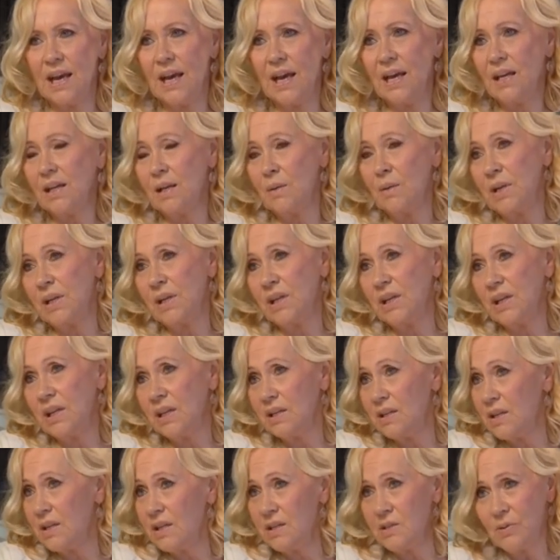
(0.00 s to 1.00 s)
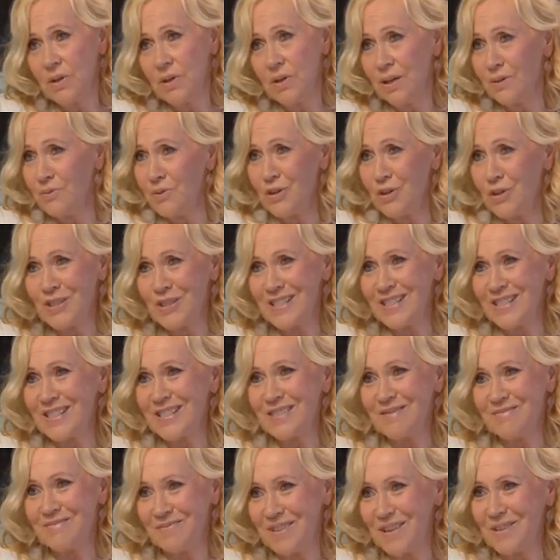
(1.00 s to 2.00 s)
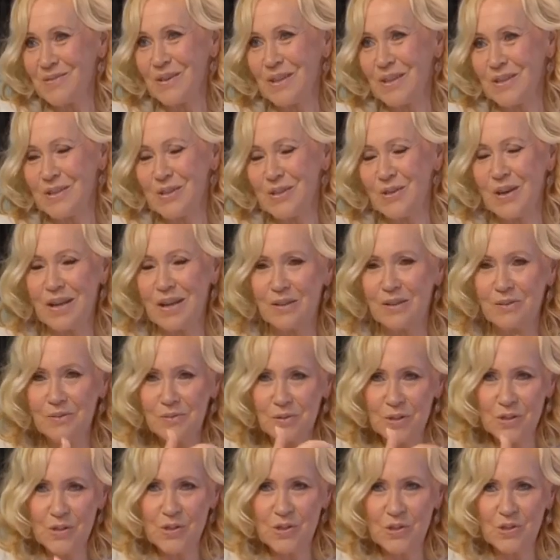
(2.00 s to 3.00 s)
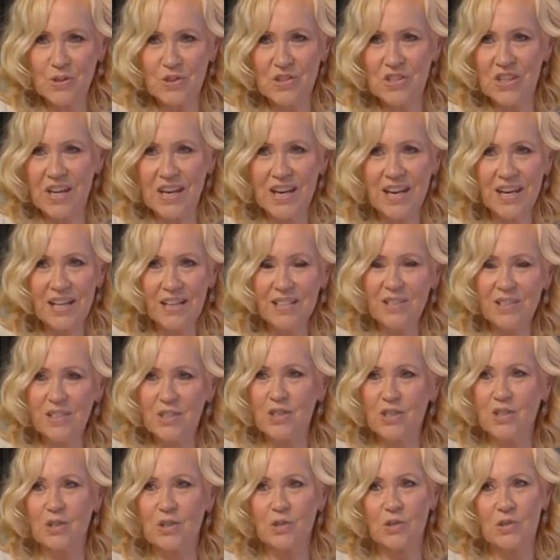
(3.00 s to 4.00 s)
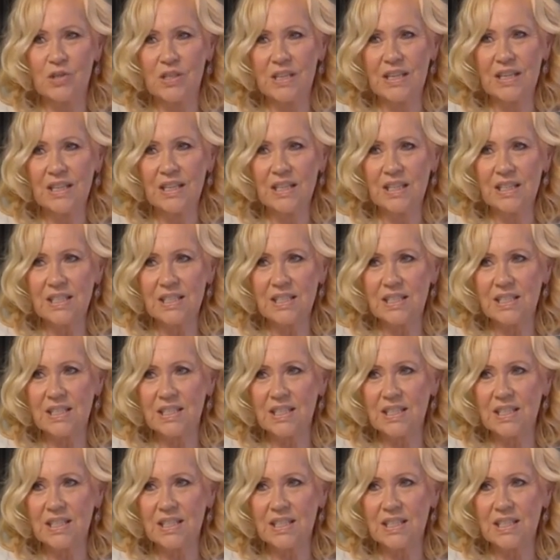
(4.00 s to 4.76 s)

And I mean, it really was as well. So it was a challenge to sing it.